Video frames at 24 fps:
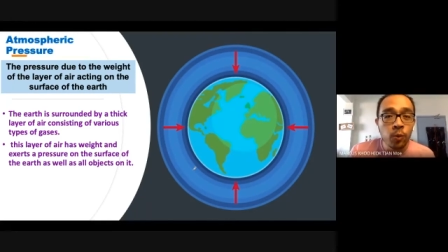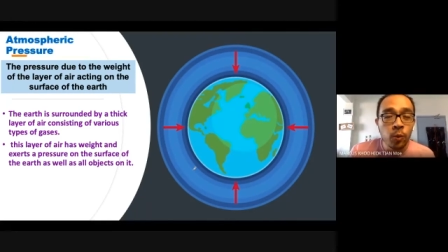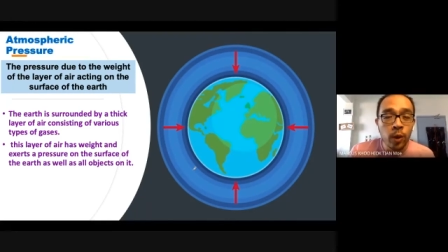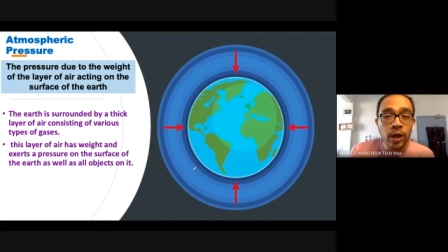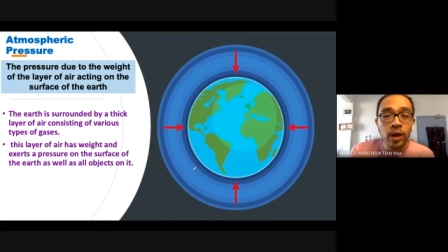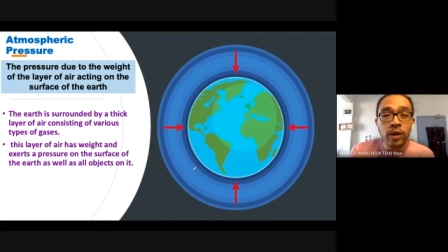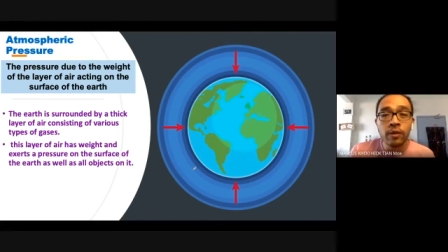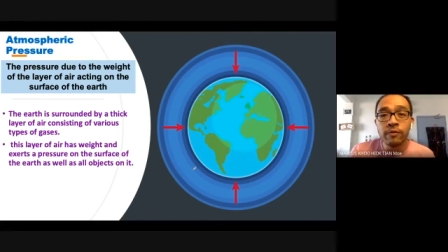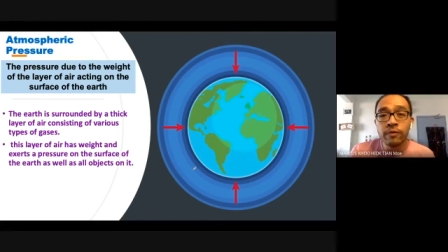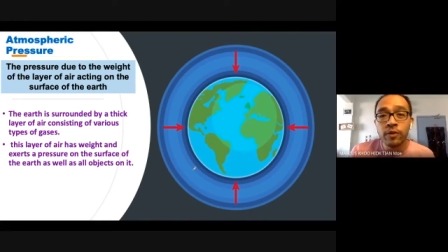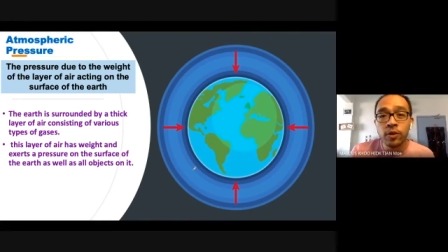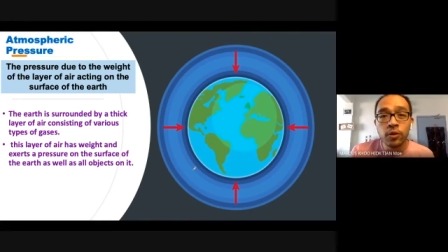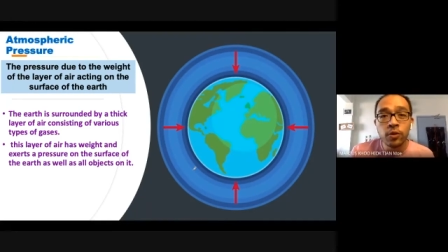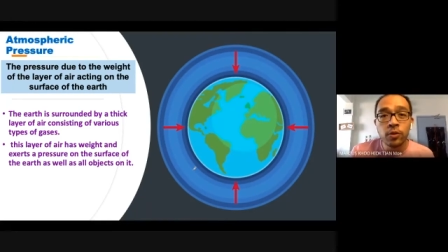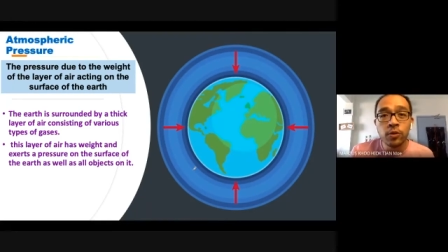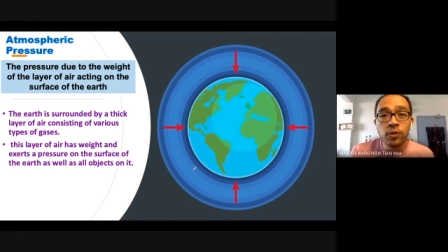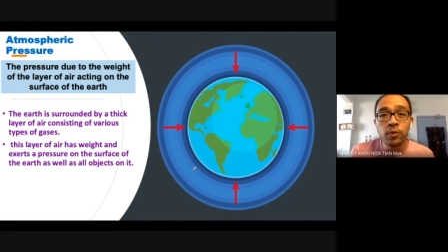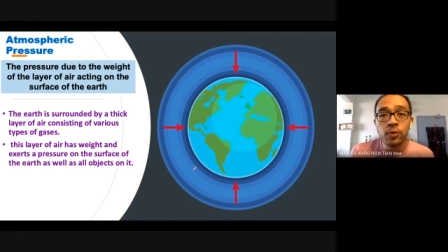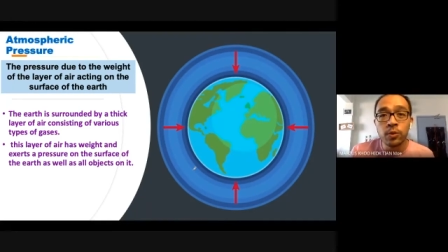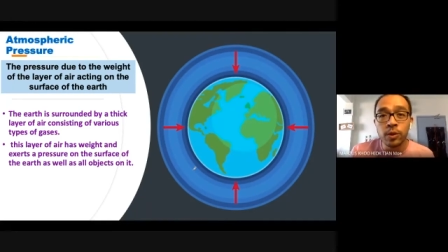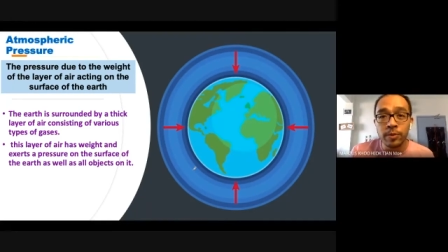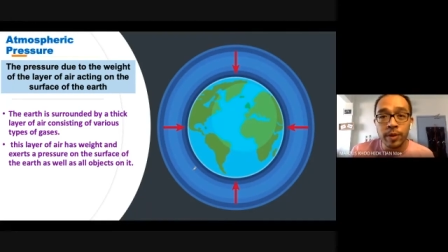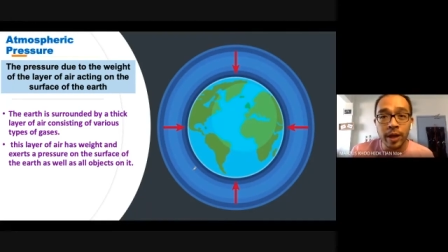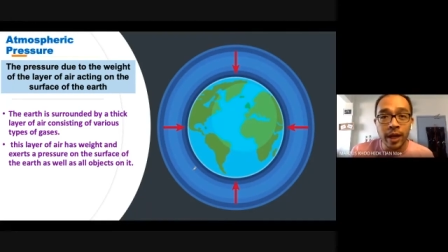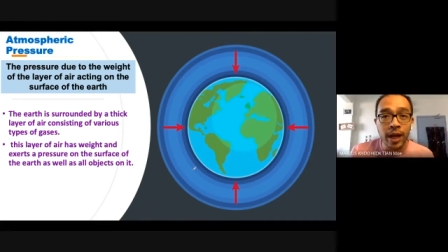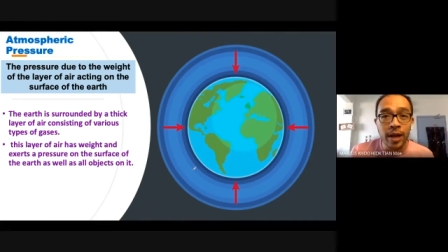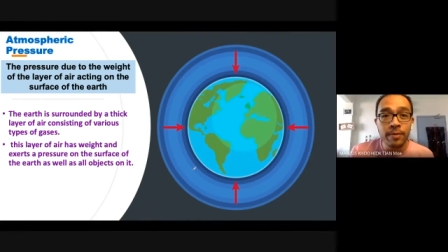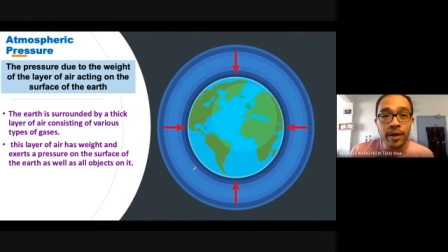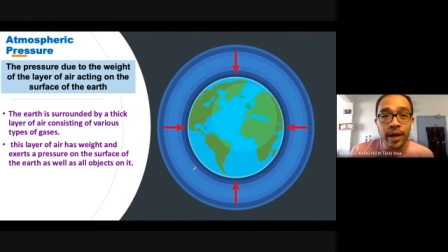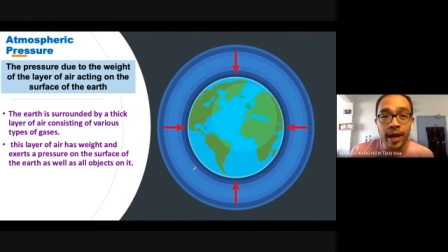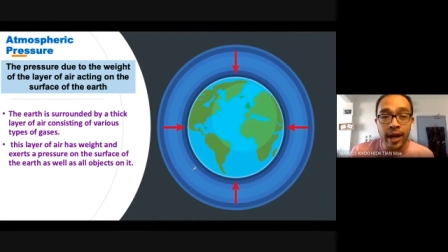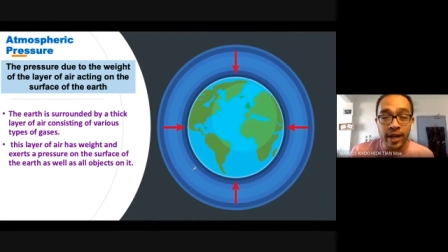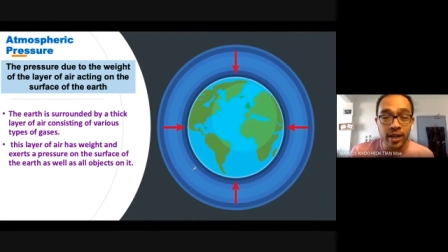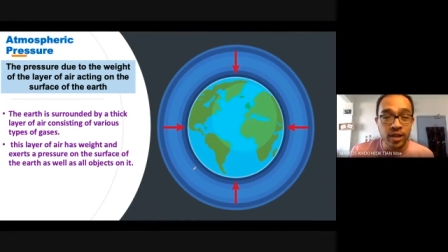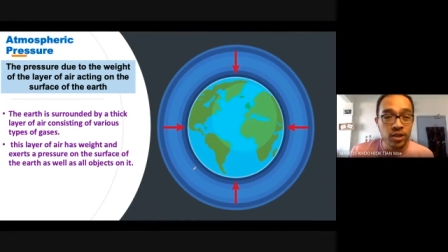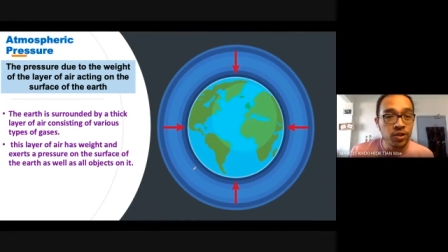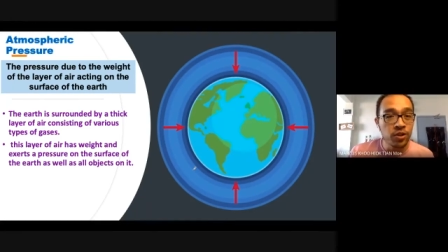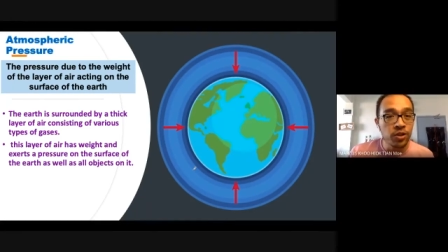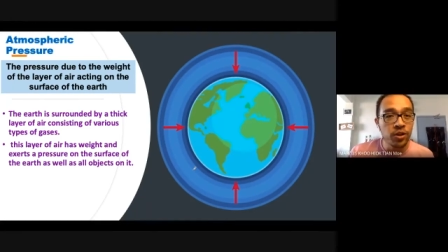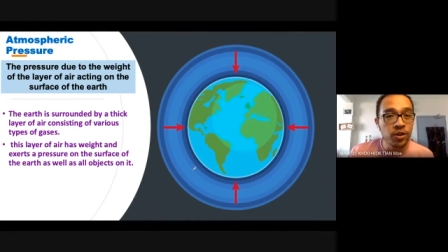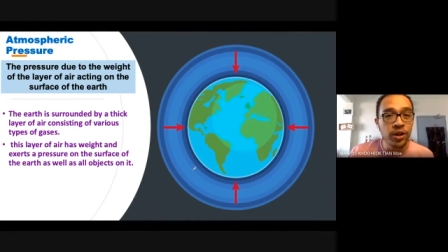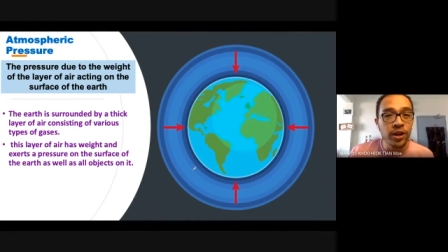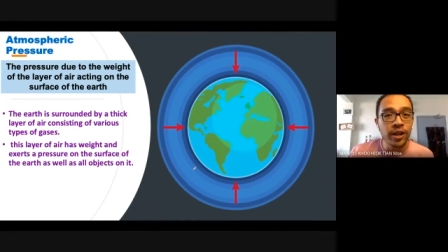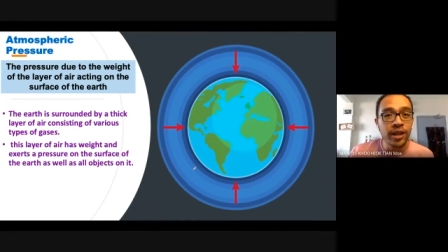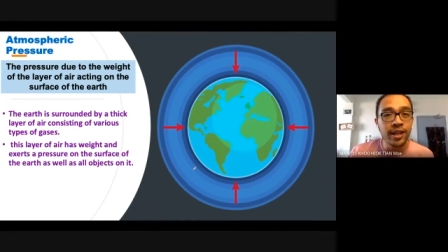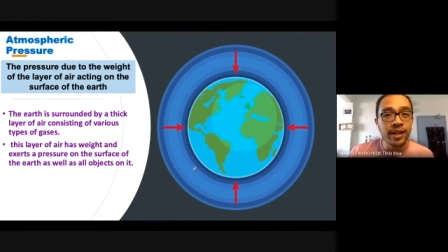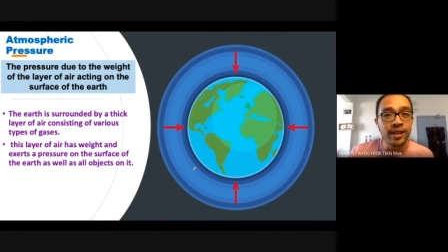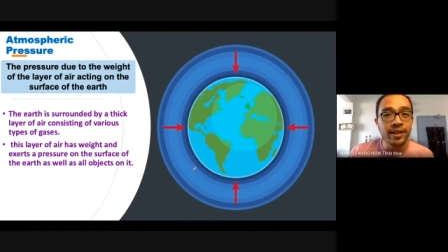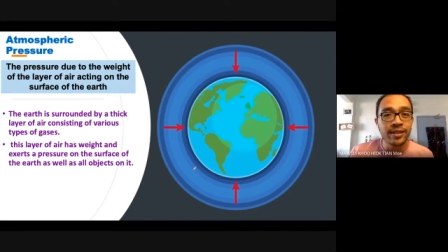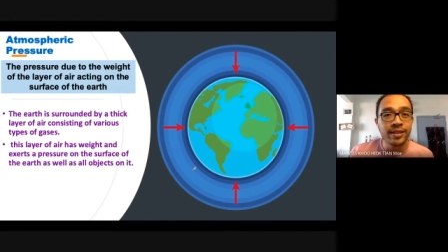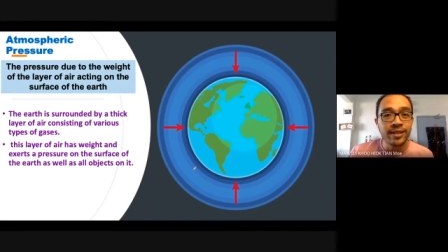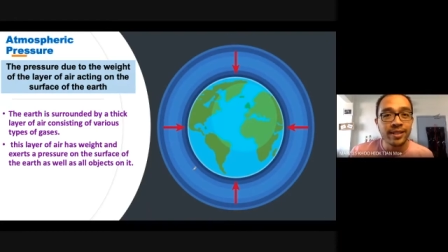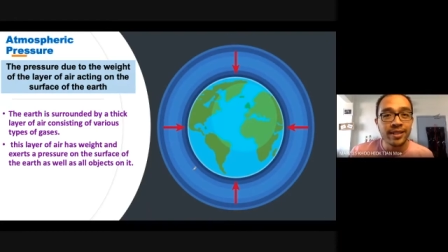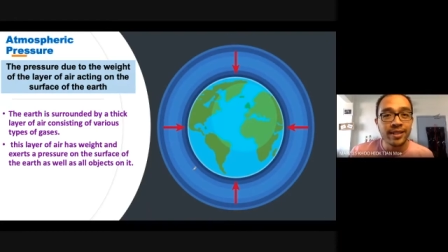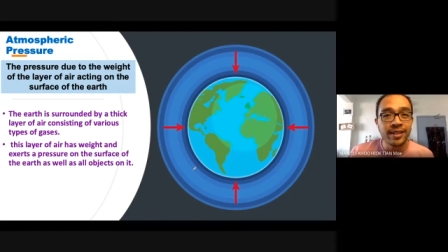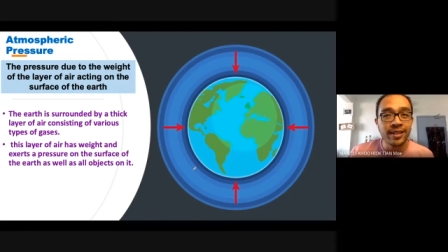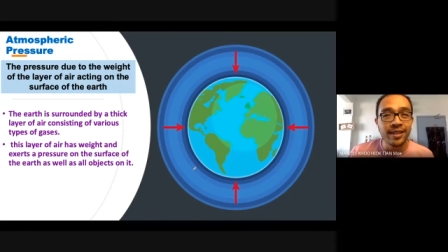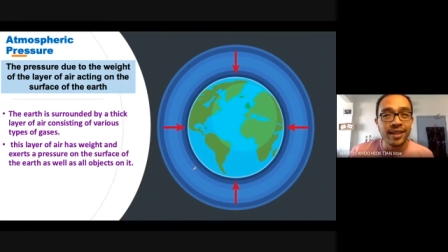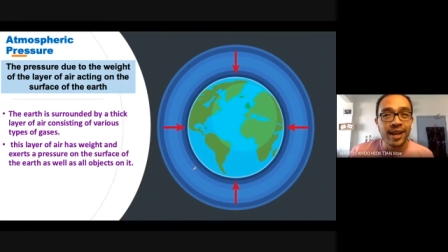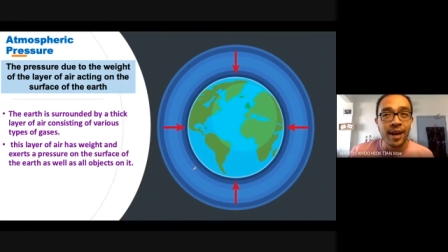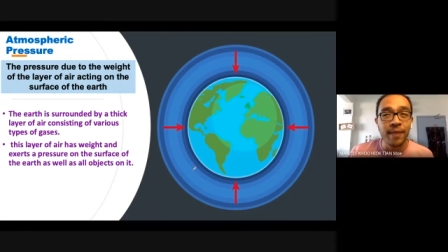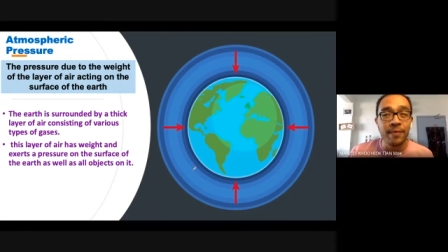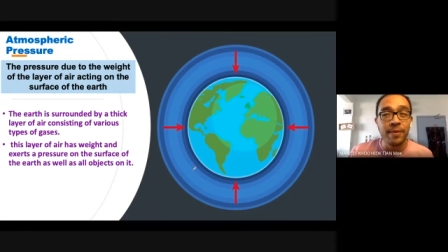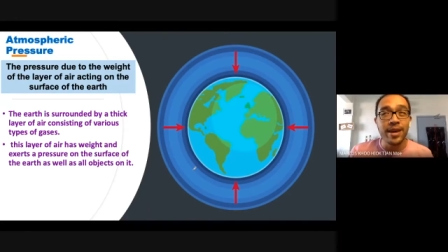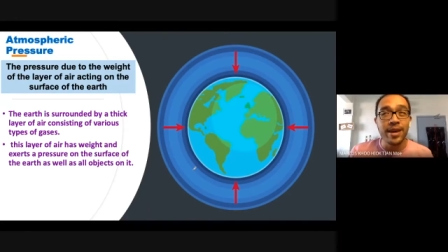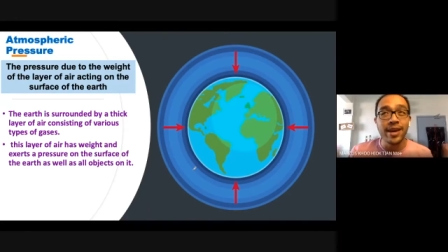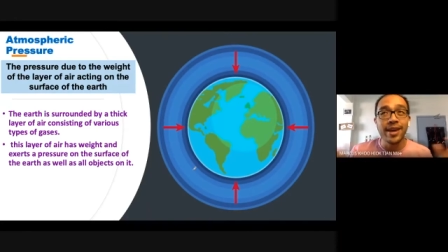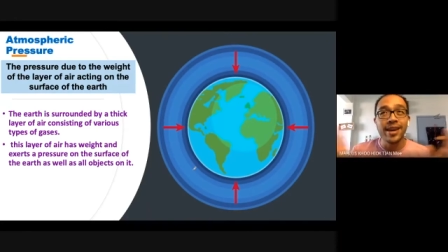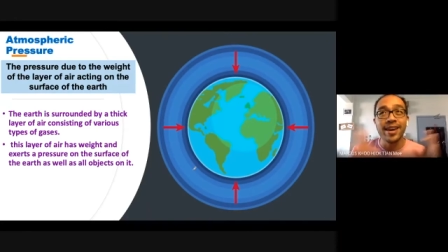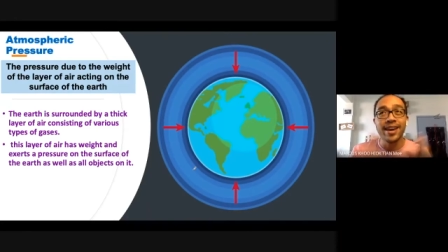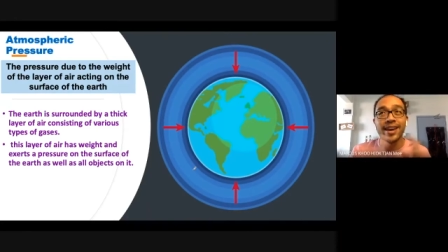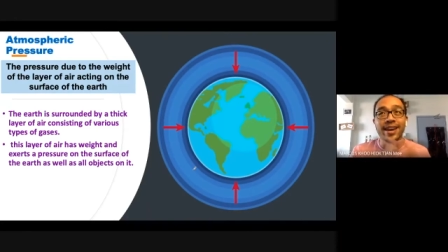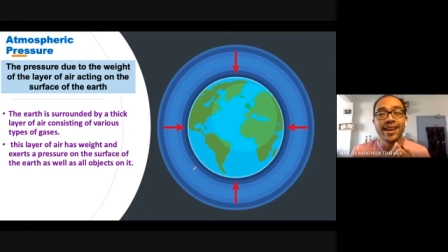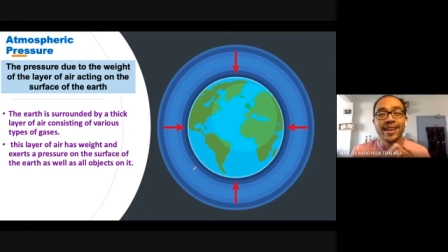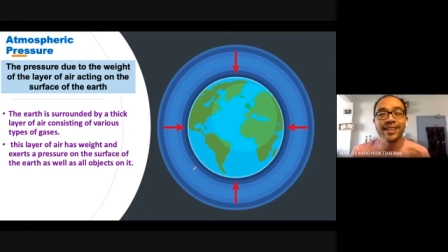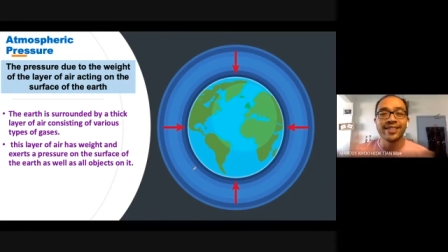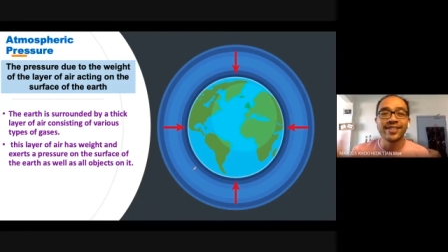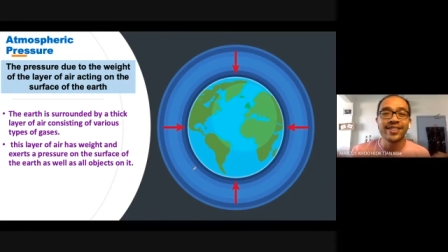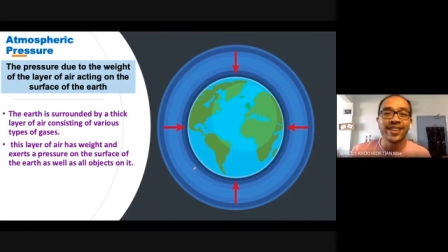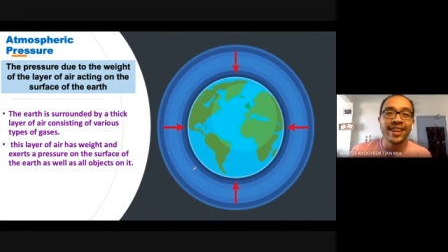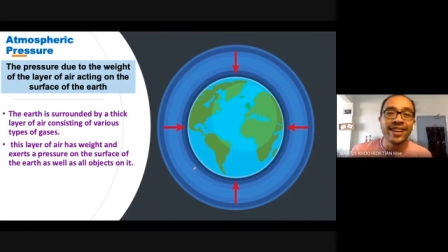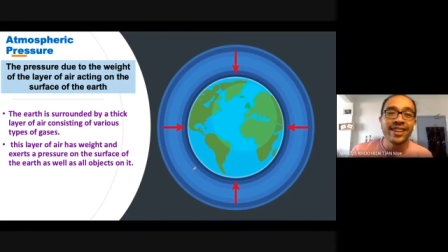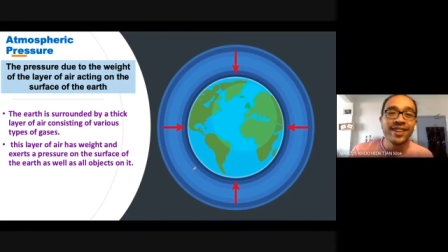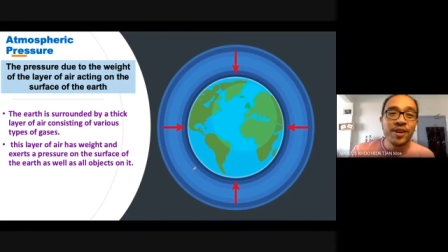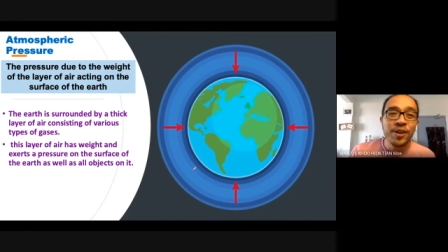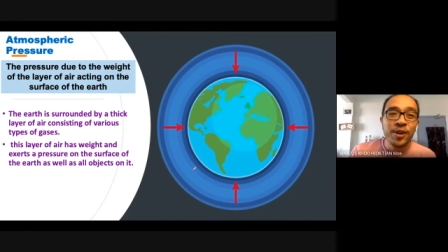one of you will become an astronaut lah. I mean, okay?